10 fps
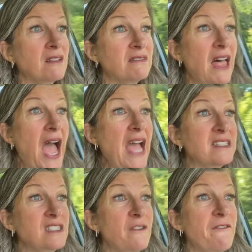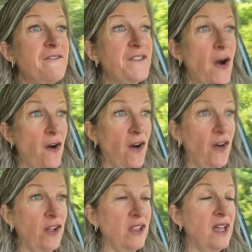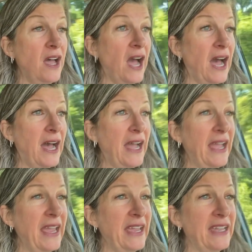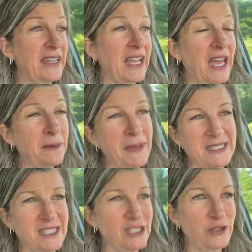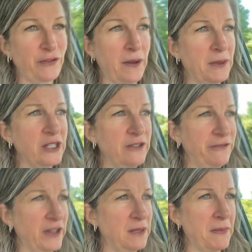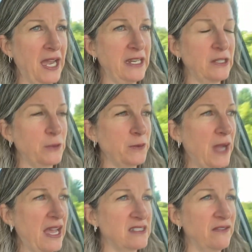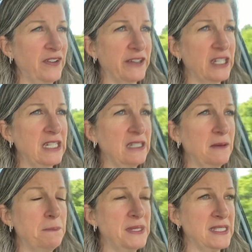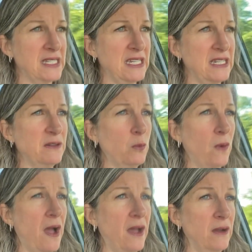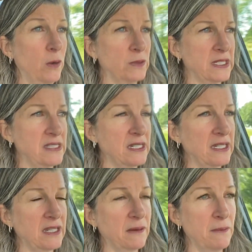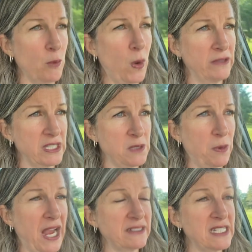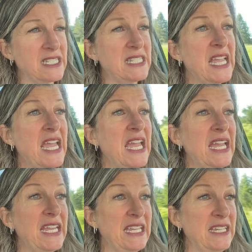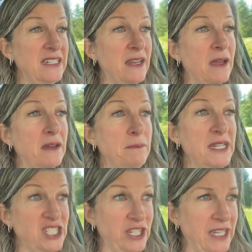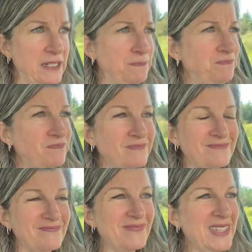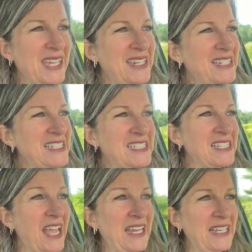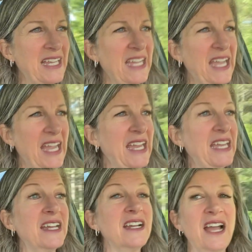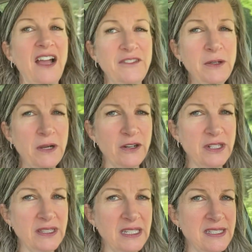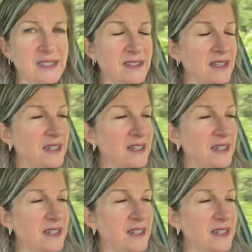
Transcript: last fall, I got a message from a good friend of mine who has a very busy uh, holistic wellness practice in Michigan. And he's like, hey, have you heard of this